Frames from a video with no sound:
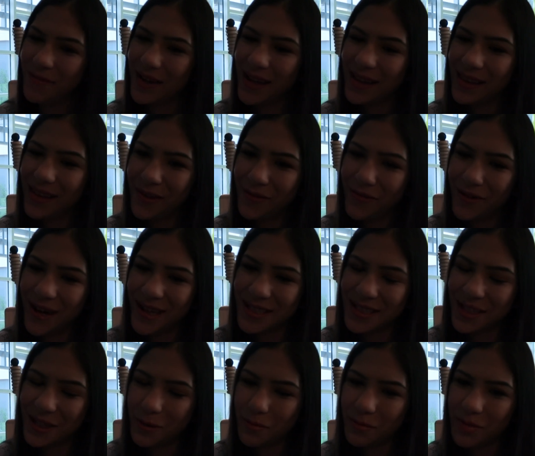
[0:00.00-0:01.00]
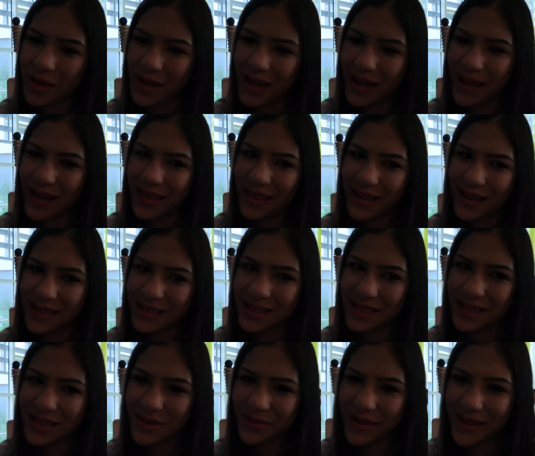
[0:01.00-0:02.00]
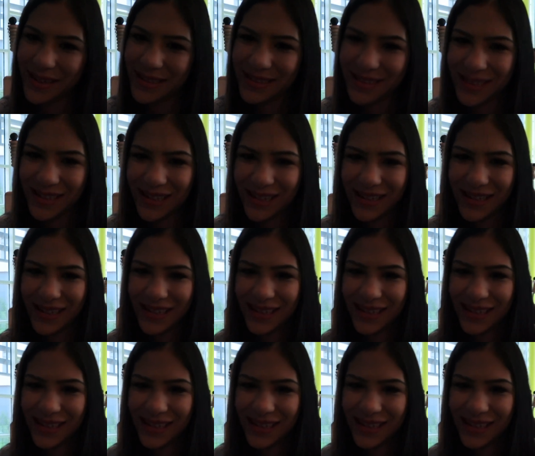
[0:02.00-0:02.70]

I love watching him. I think it's the sweetest thing.